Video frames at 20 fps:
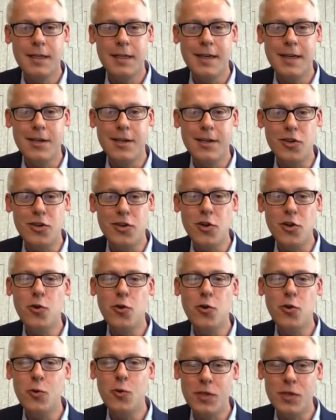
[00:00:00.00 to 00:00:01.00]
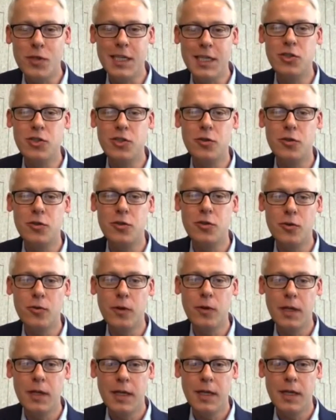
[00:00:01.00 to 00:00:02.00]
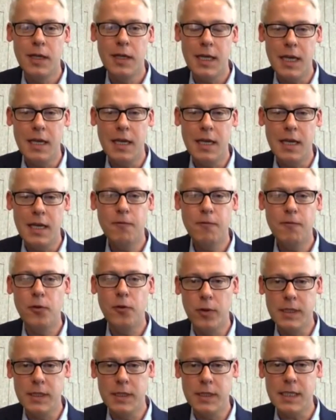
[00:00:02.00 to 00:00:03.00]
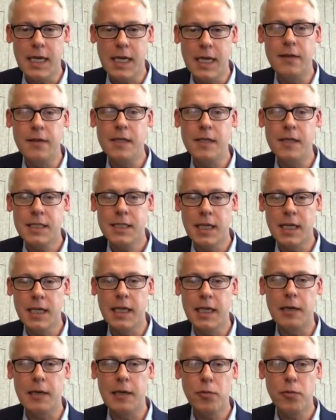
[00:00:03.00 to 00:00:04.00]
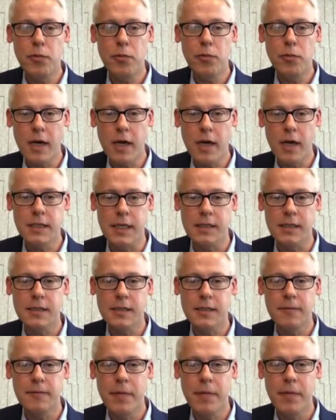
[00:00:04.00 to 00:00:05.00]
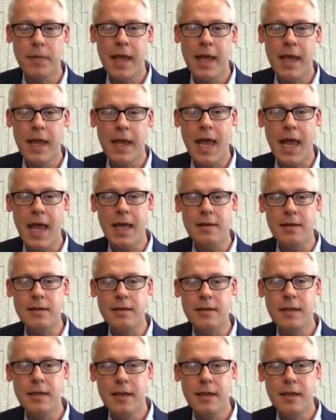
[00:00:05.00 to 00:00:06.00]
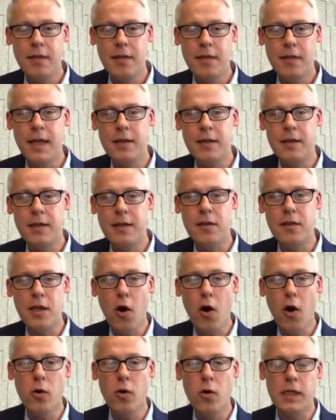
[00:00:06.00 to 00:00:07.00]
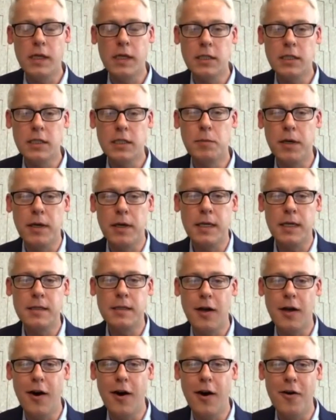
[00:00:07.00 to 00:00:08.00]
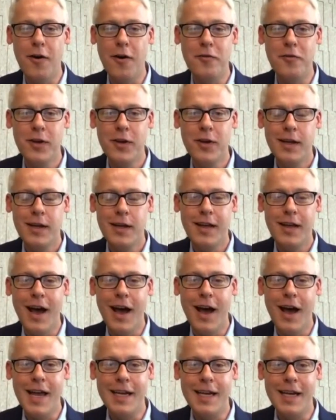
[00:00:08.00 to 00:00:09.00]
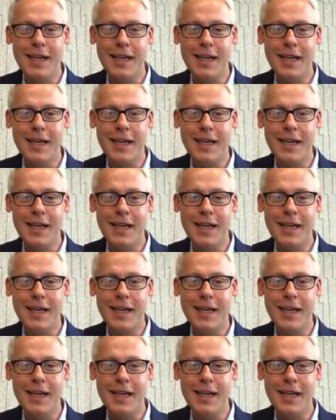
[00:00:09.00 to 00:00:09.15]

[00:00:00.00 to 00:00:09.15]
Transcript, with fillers: new digital influence in the selling process and then the whole experience of a